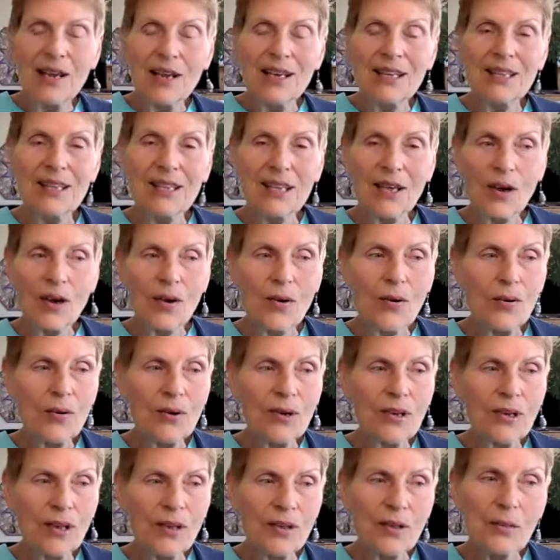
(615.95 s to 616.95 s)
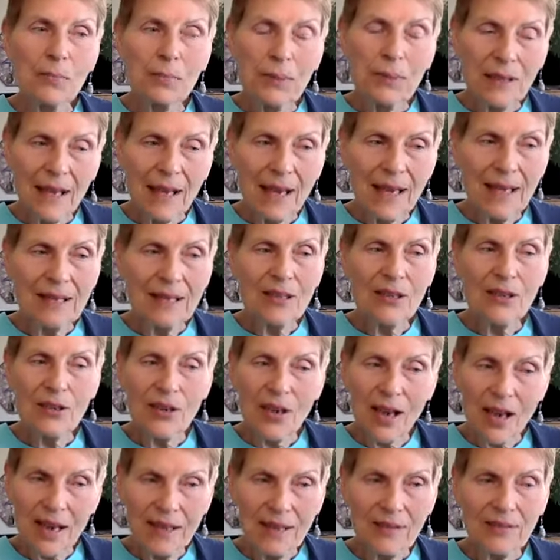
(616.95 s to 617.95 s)
So the plants are
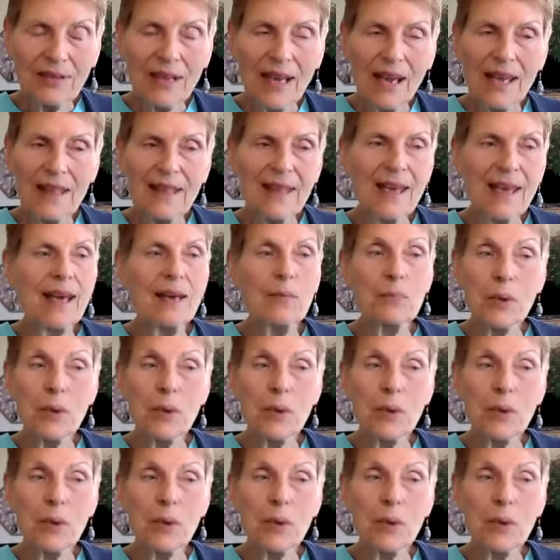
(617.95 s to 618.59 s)
kind of like that.